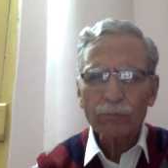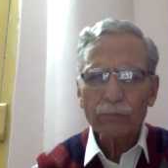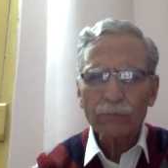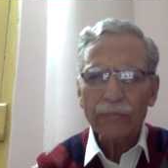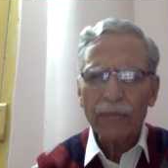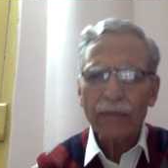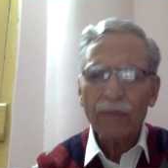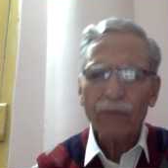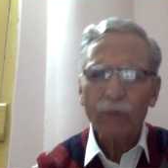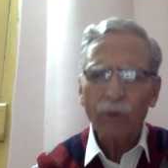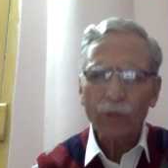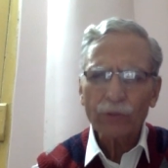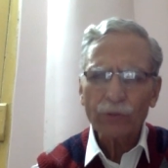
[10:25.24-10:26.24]
There
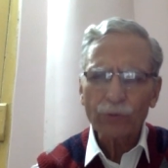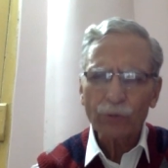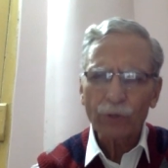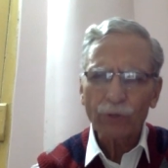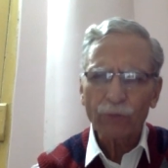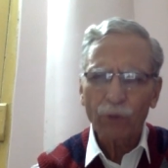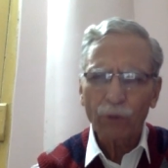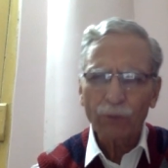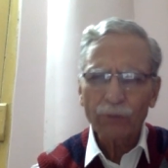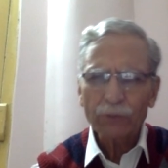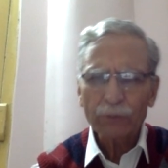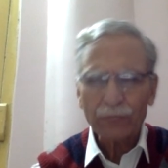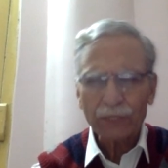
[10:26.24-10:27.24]
was uniform
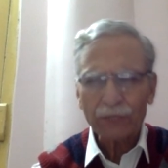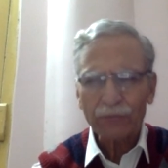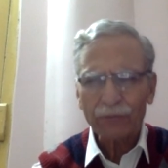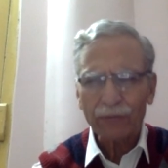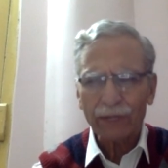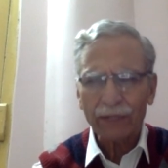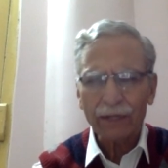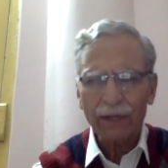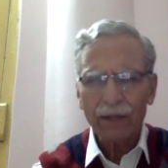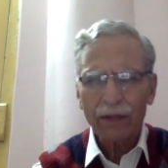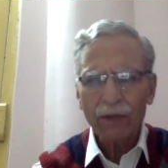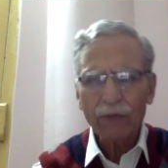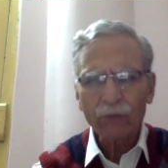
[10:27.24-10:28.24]
specified
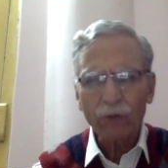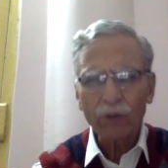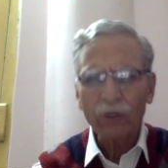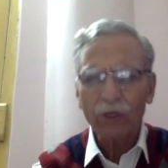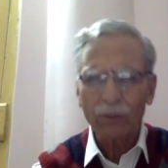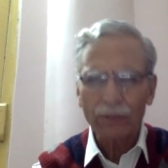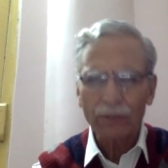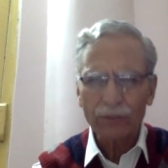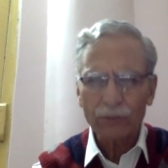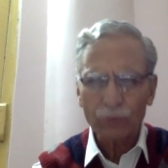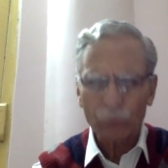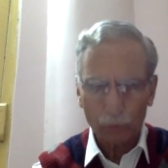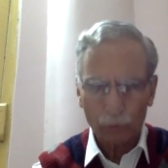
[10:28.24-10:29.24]
for government
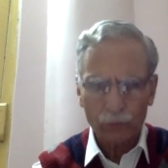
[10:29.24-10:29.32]
schools.